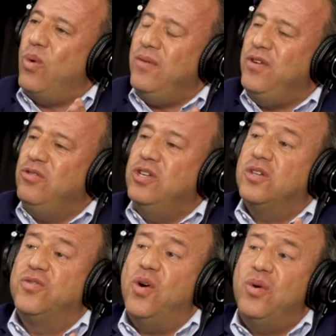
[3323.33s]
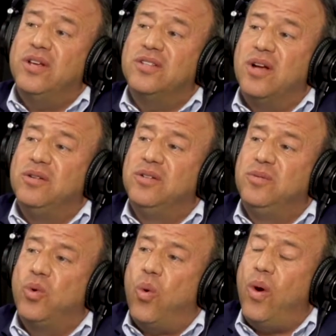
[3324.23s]
What if you just focus on
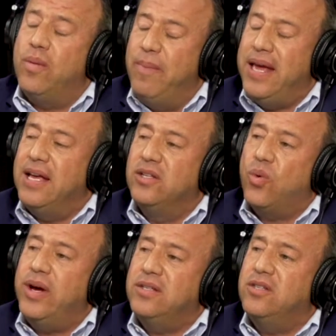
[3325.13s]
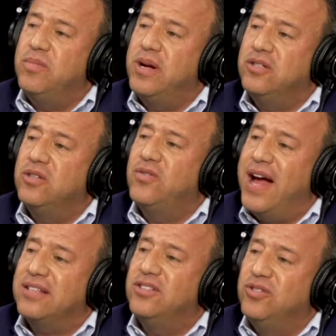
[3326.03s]
tw- making twice as much as
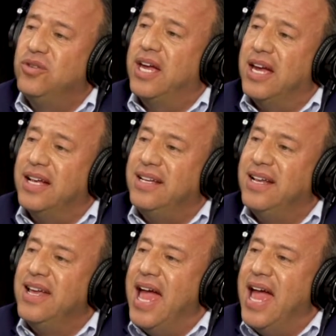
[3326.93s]
fast as you can